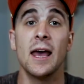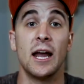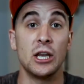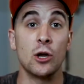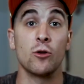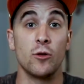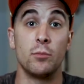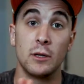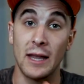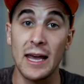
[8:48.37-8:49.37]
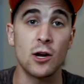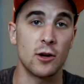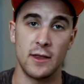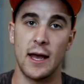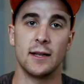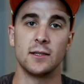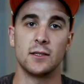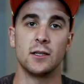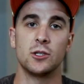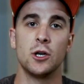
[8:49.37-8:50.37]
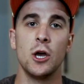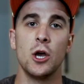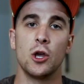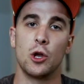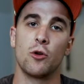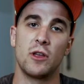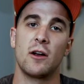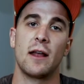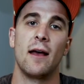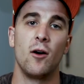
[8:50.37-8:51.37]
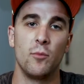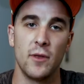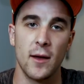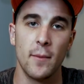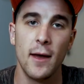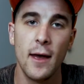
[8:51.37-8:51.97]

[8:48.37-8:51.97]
and you're the belayer in that instance. You're there to help them.